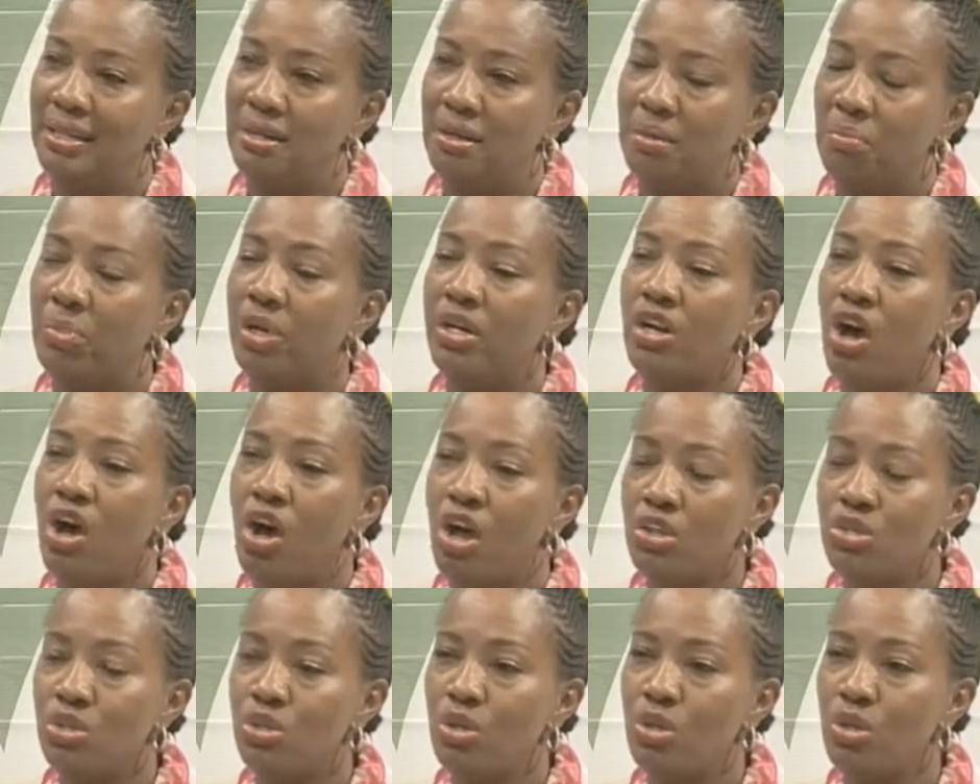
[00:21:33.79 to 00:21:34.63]
but
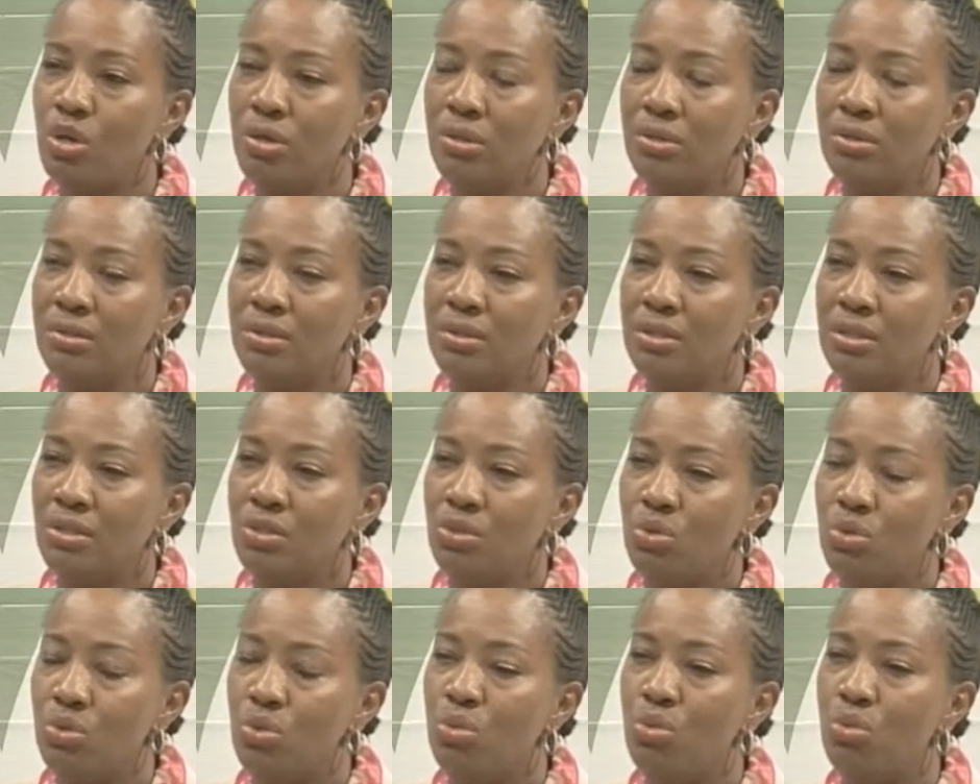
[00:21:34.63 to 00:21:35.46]
also
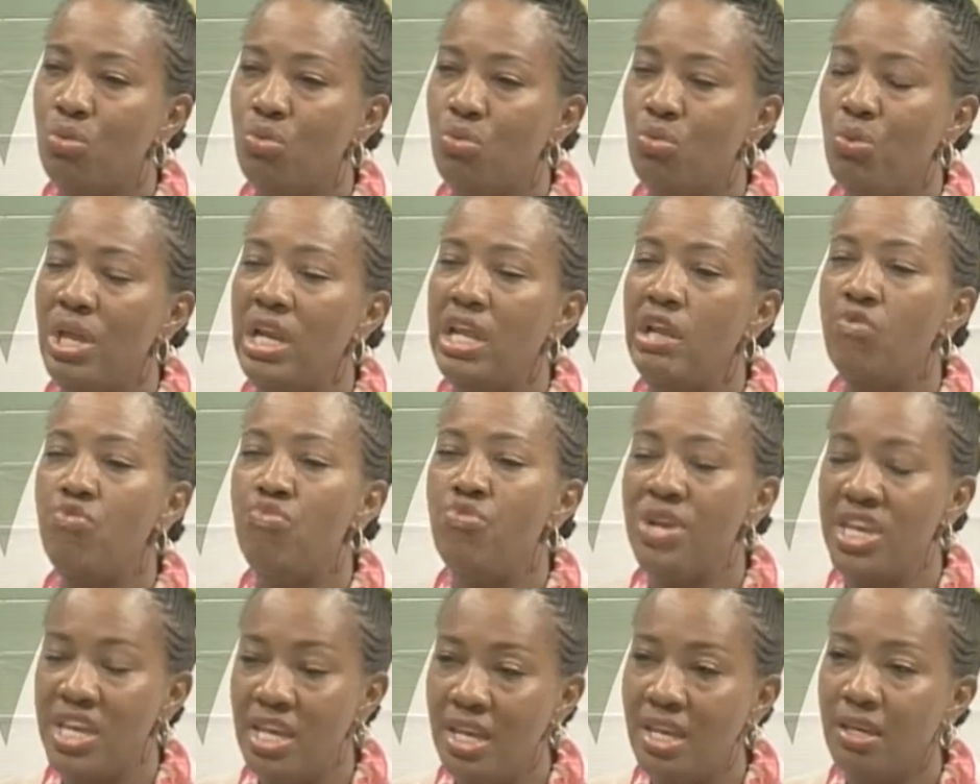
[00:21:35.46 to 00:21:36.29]
to really
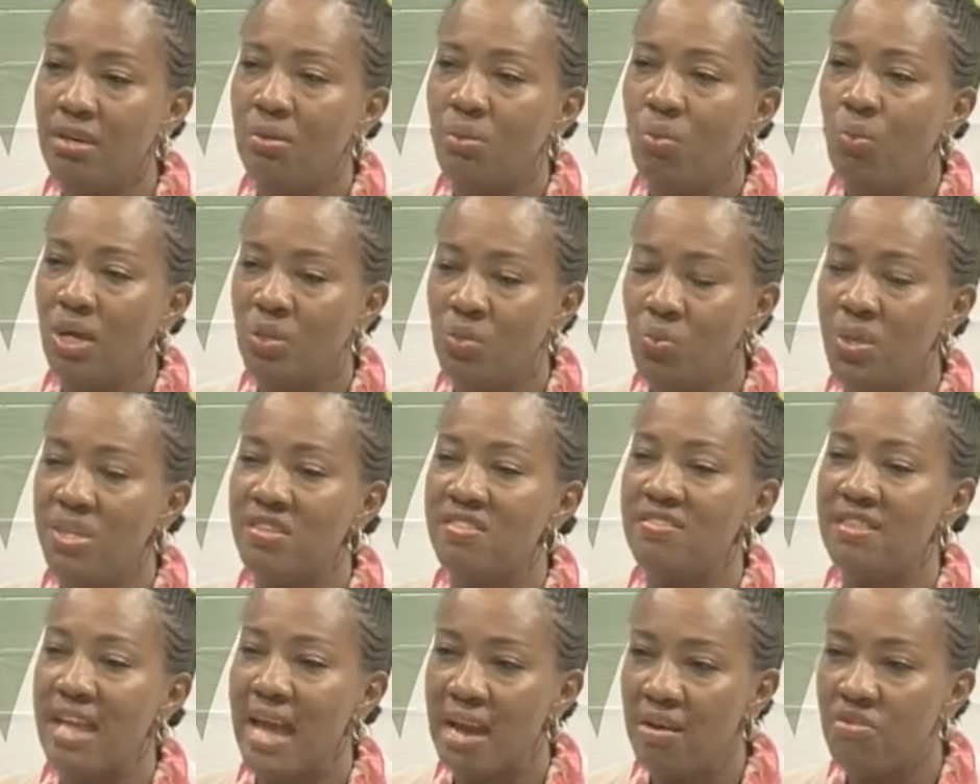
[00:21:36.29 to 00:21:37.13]
read what we
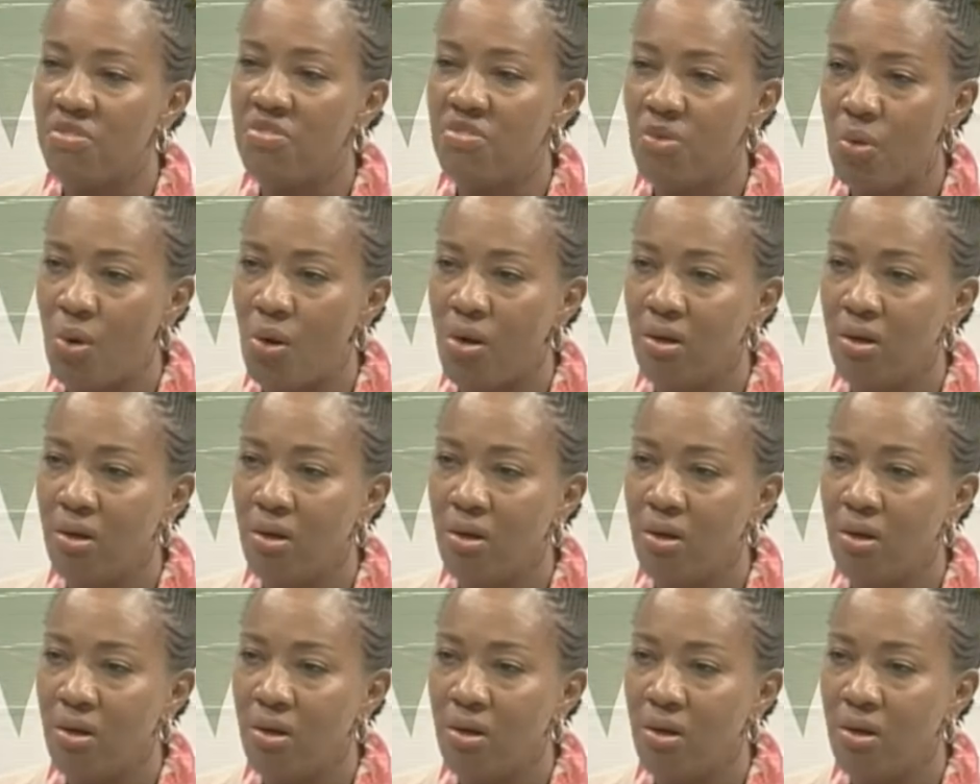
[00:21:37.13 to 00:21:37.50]
stand for,